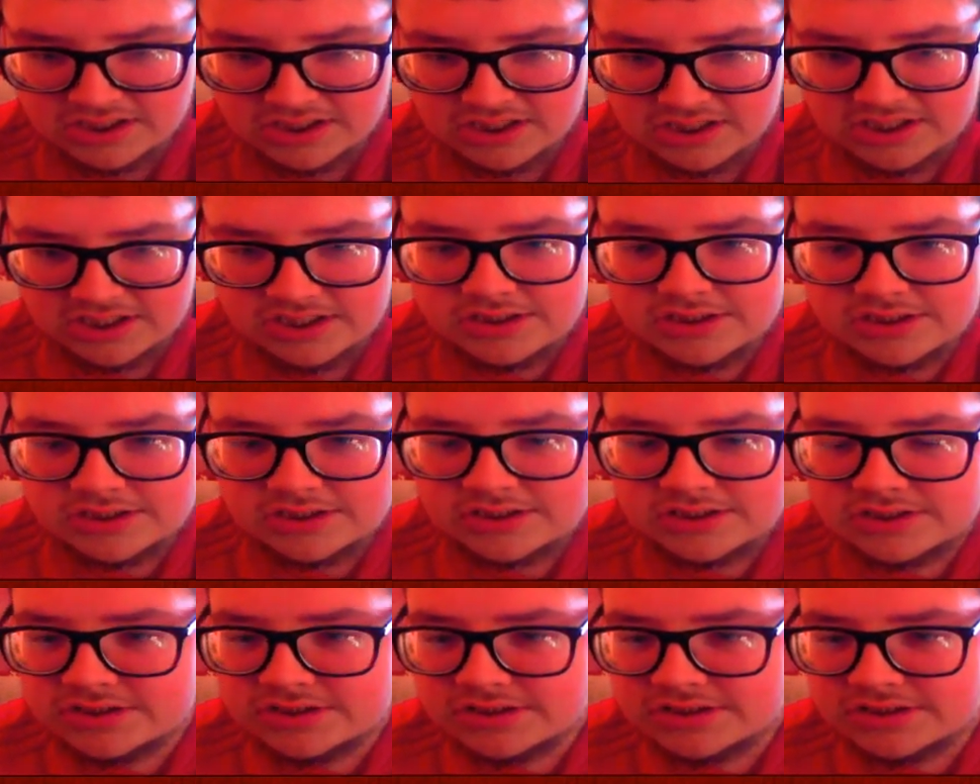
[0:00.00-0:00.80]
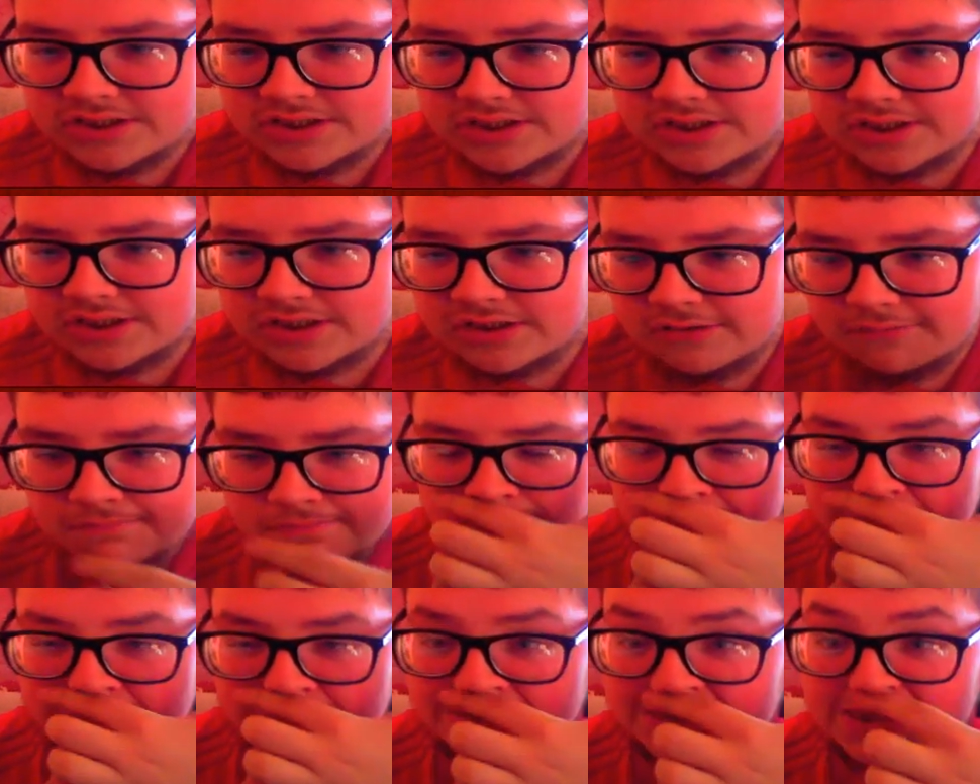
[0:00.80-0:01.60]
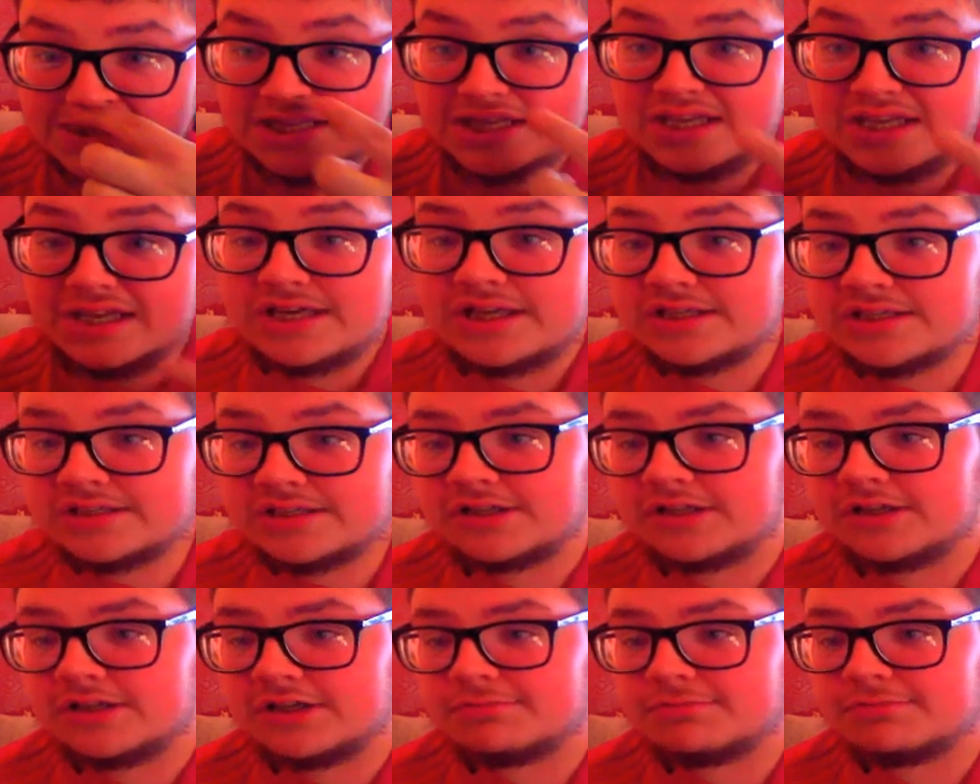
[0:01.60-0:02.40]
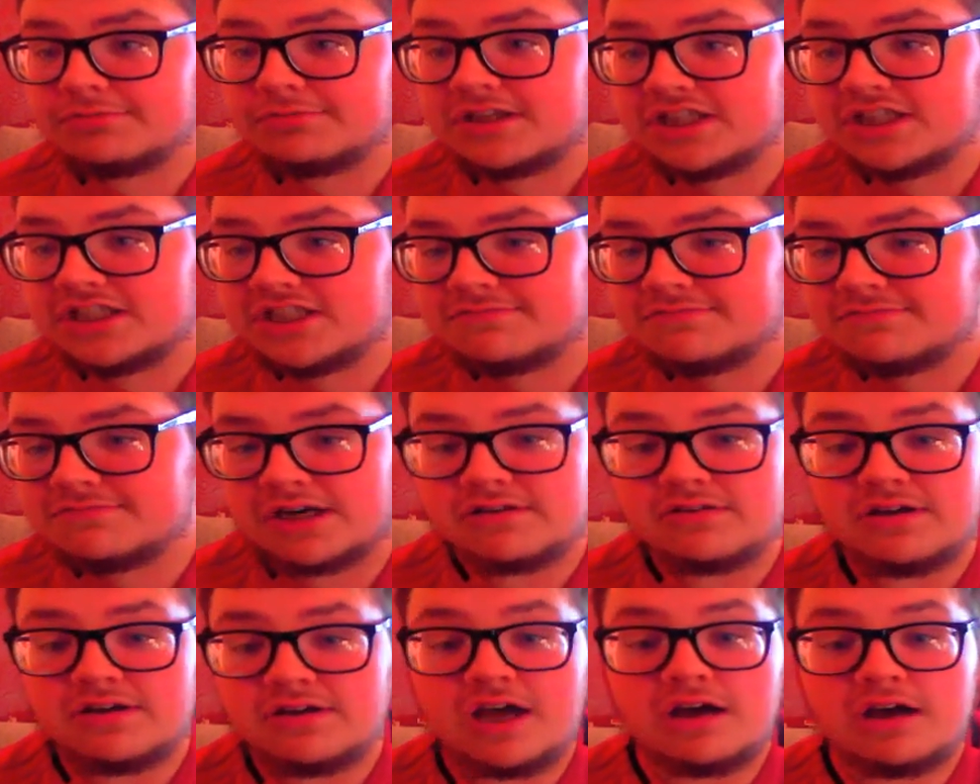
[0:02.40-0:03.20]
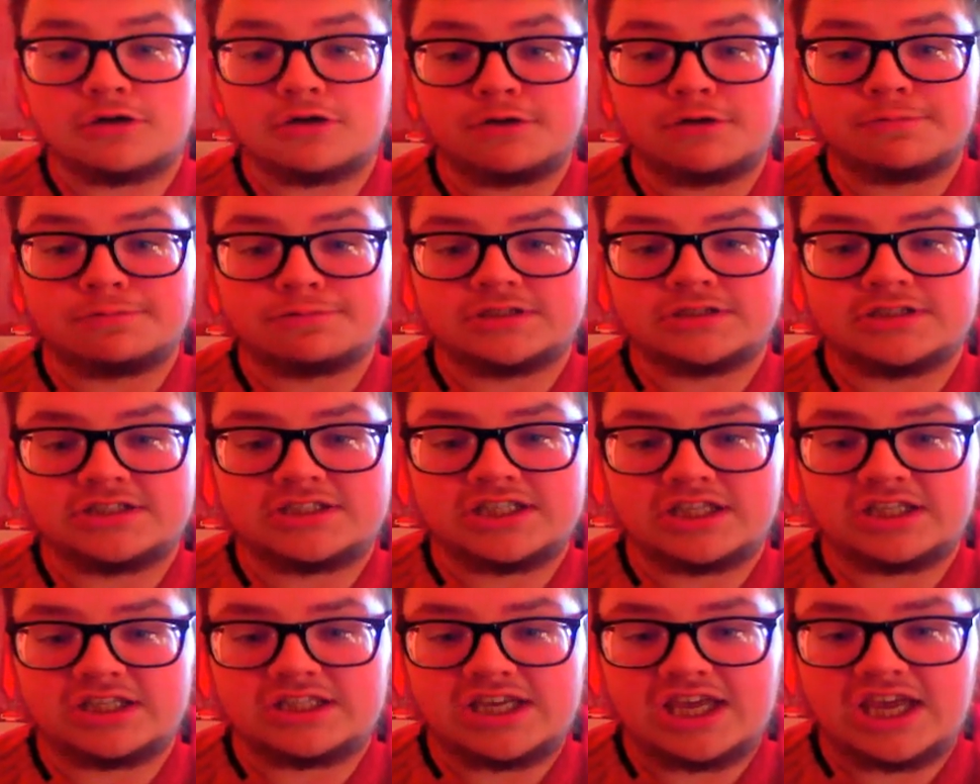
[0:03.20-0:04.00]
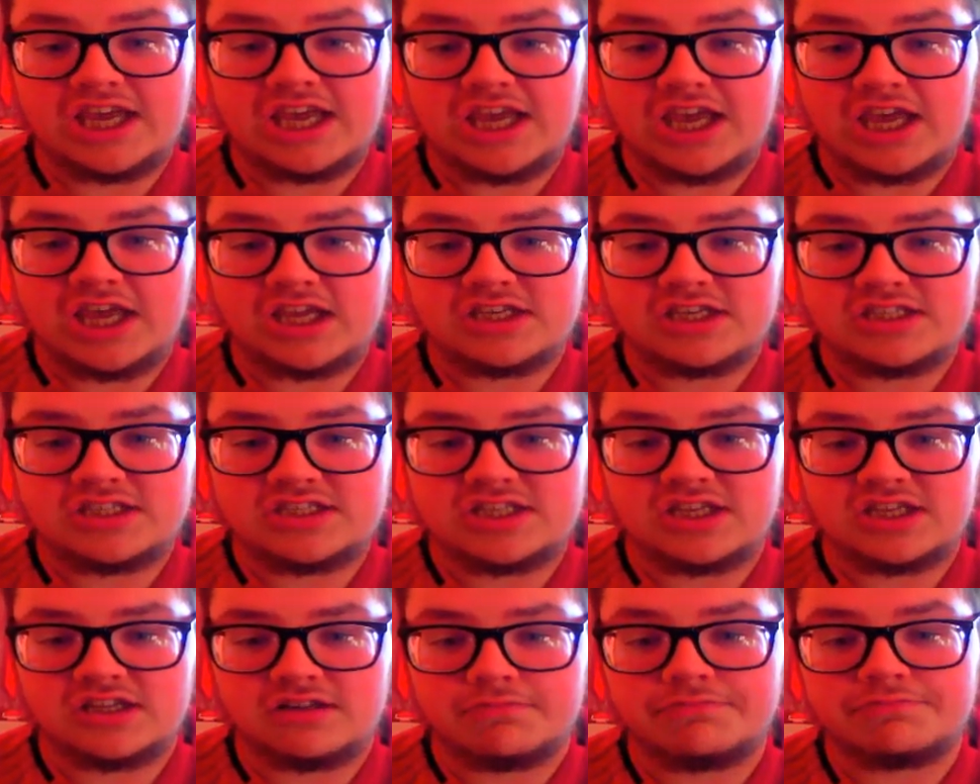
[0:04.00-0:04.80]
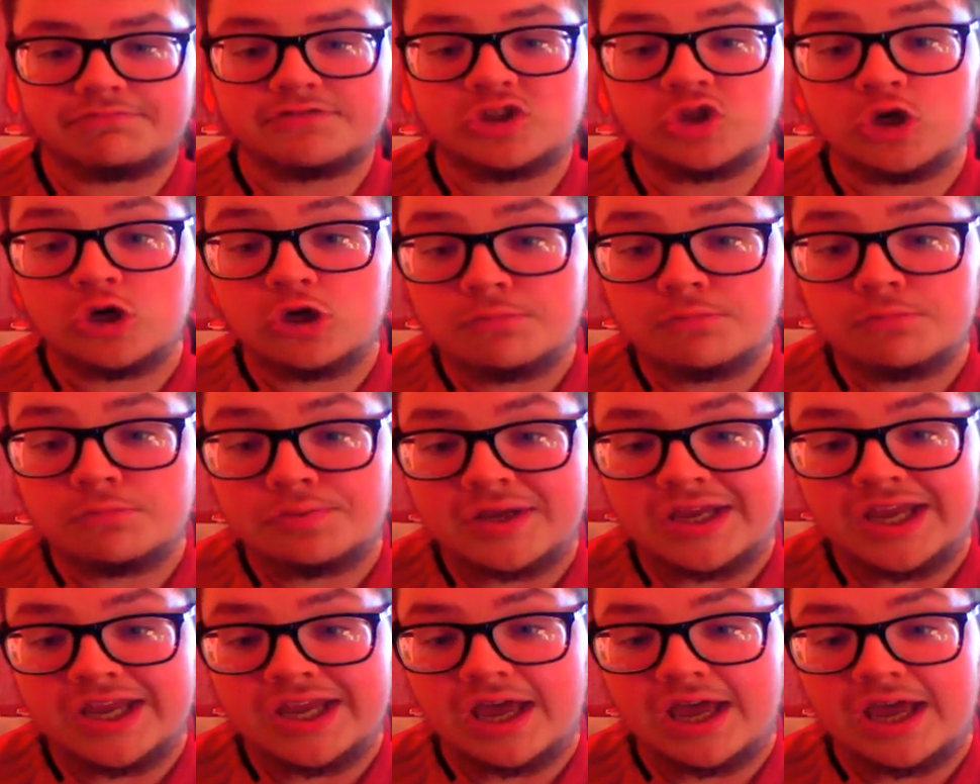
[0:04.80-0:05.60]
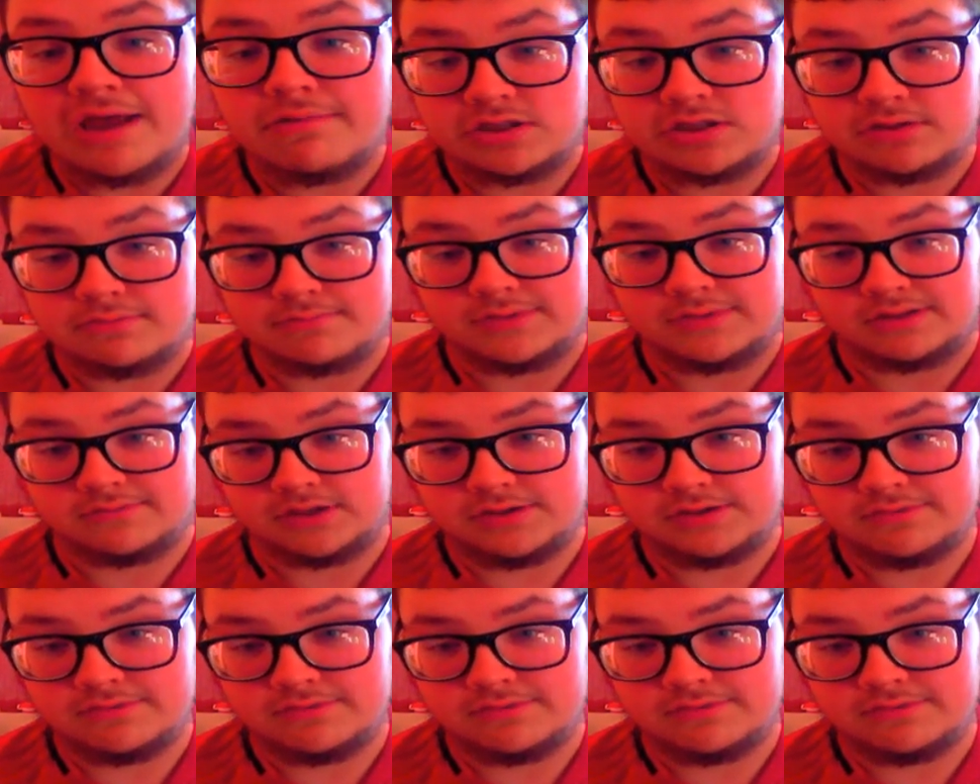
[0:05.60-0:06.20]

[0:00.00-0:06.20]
There you go. So your predictions, by the way, are open till 2 p.m. tomorrow.